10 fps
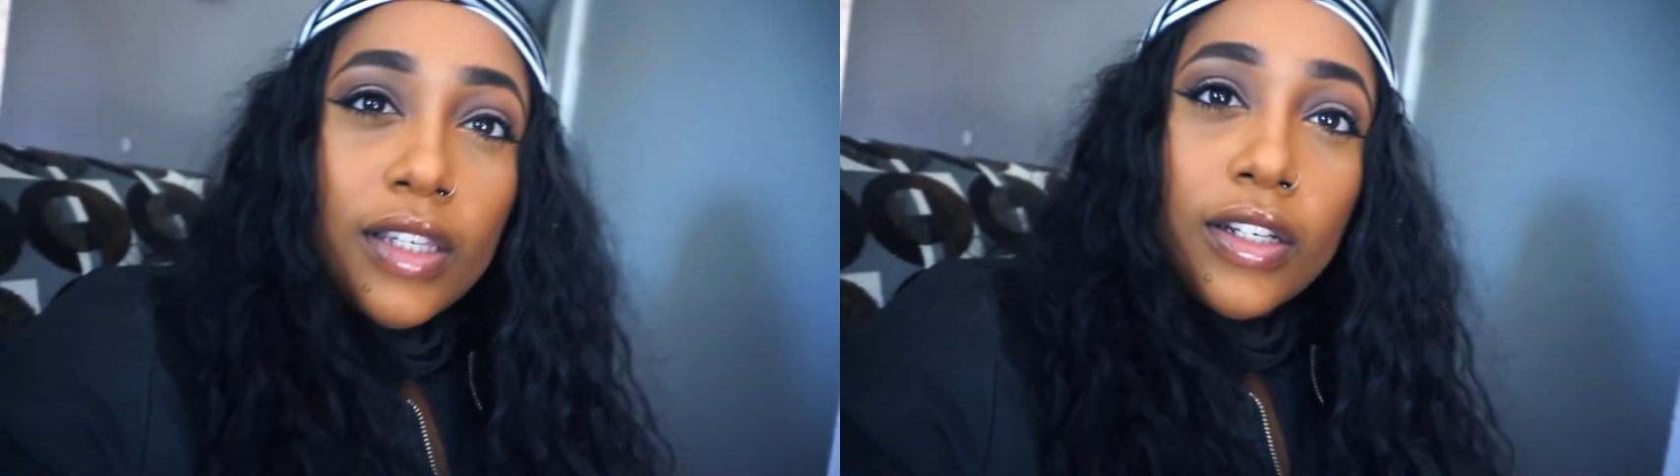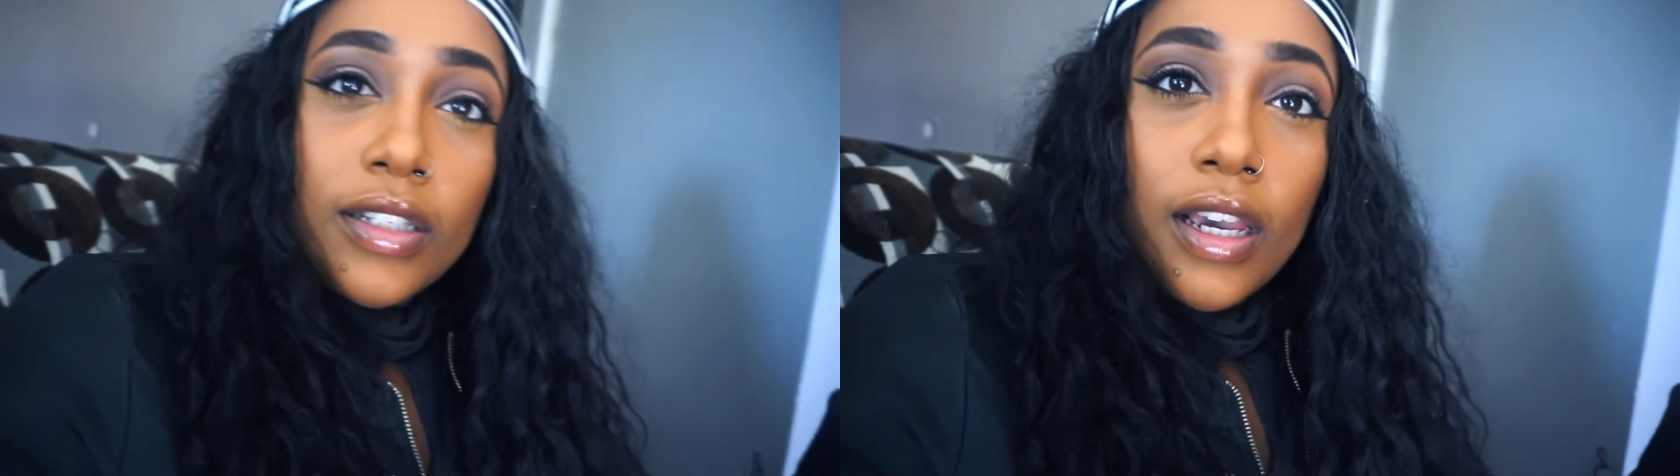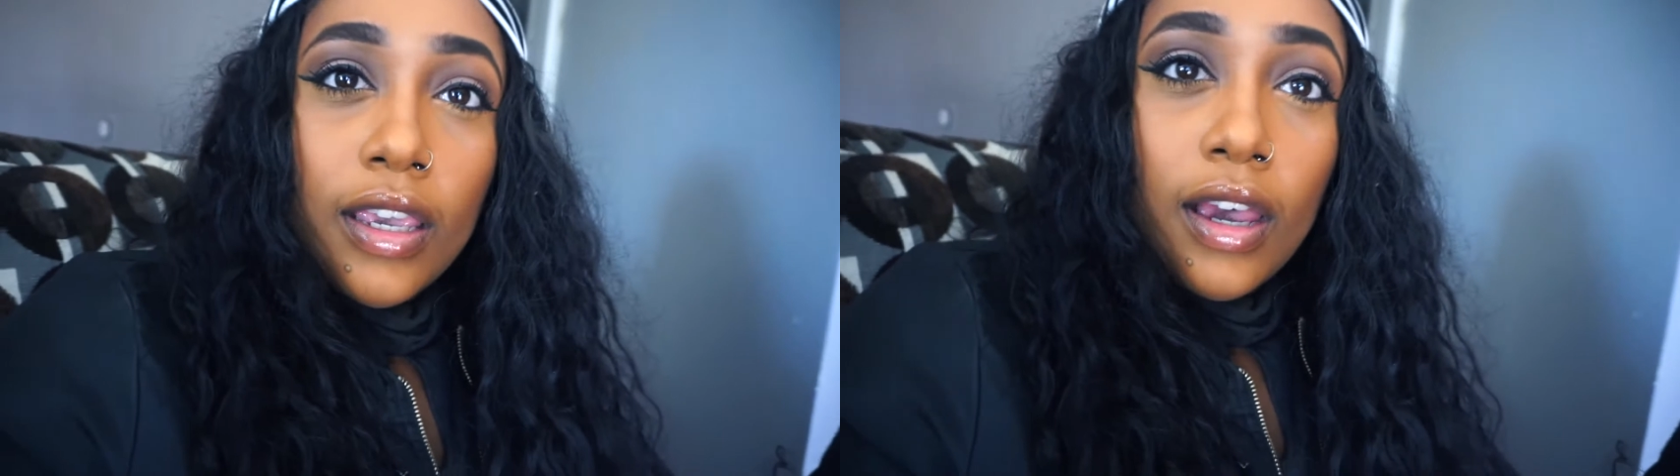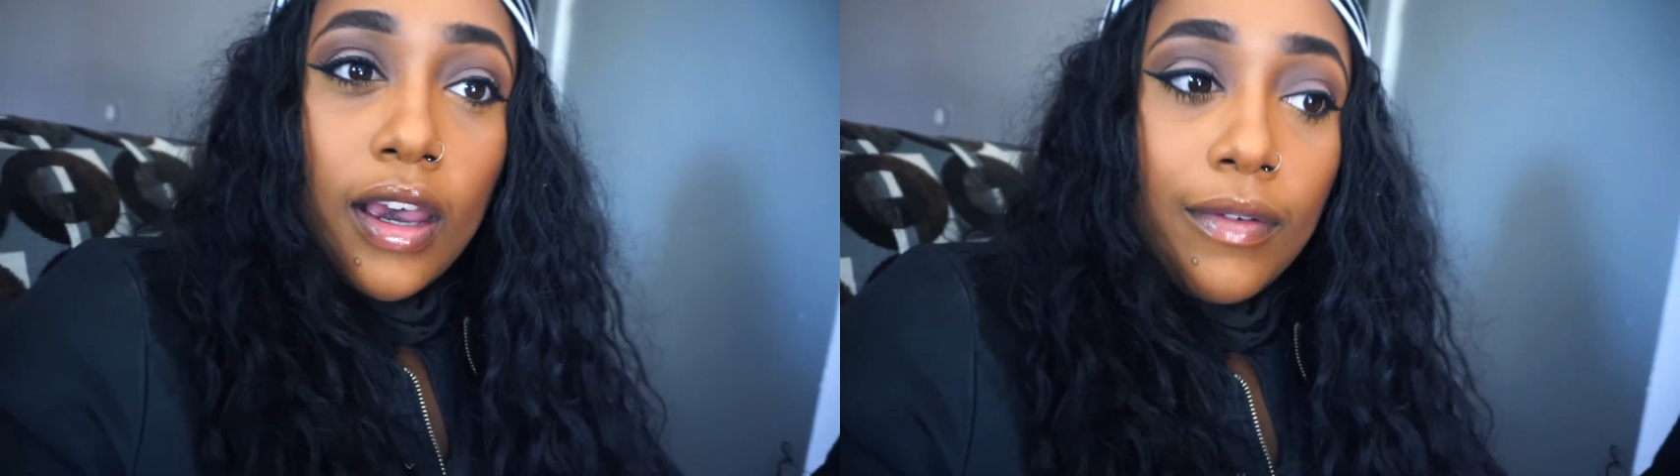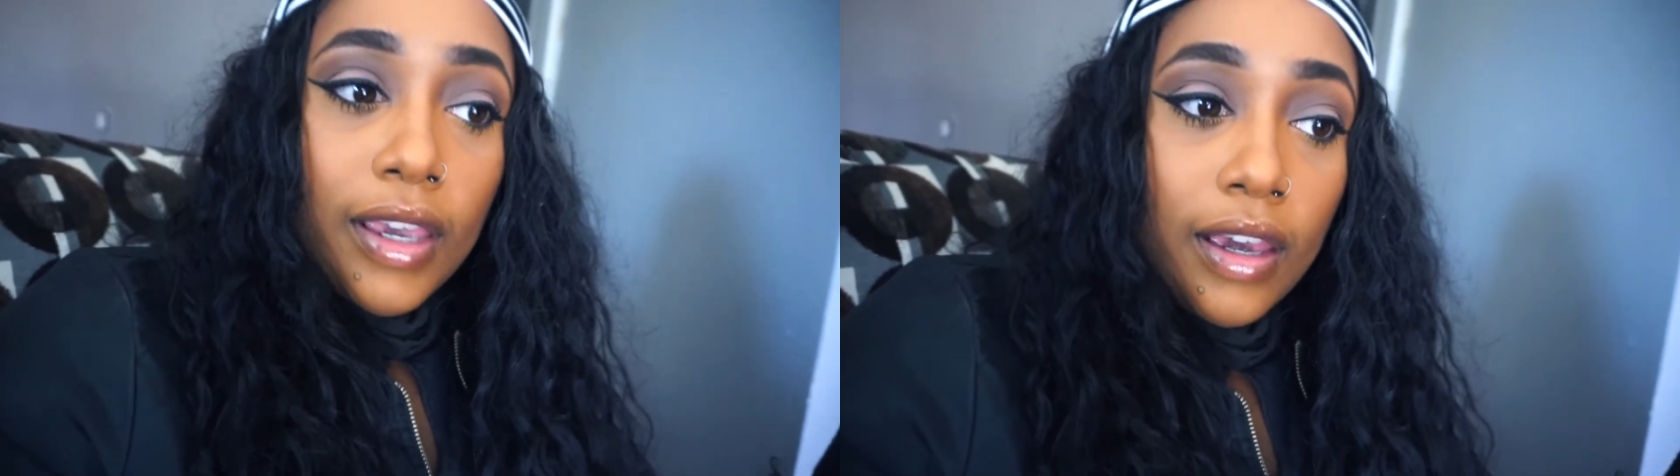gonna tell y'all
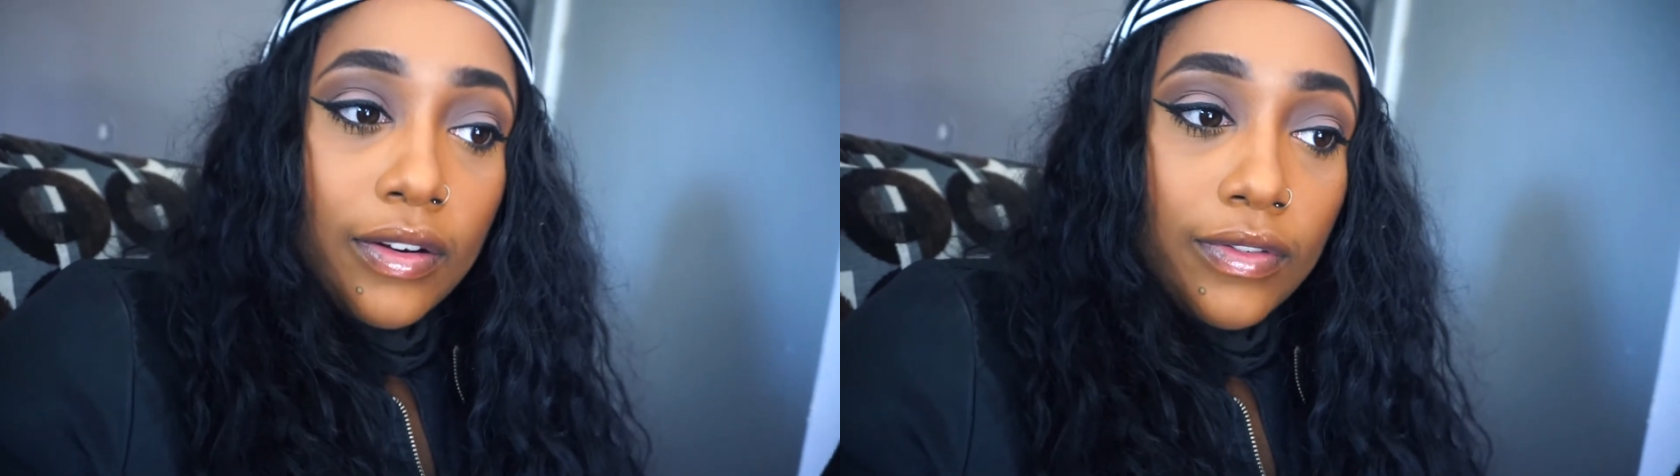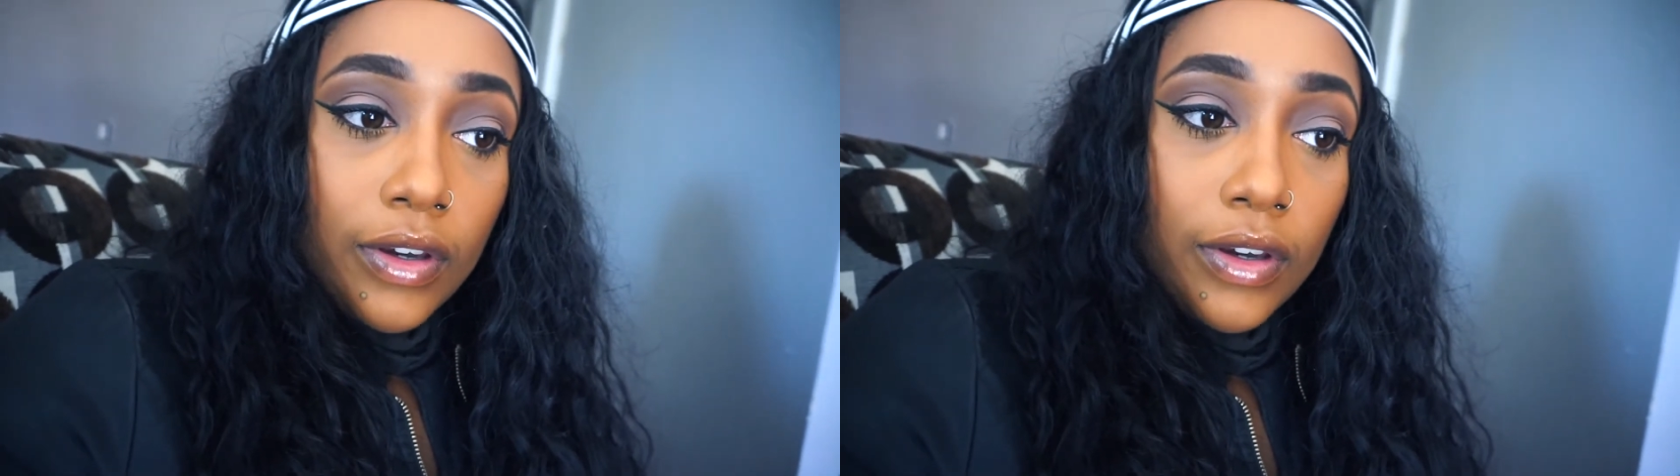how I kind of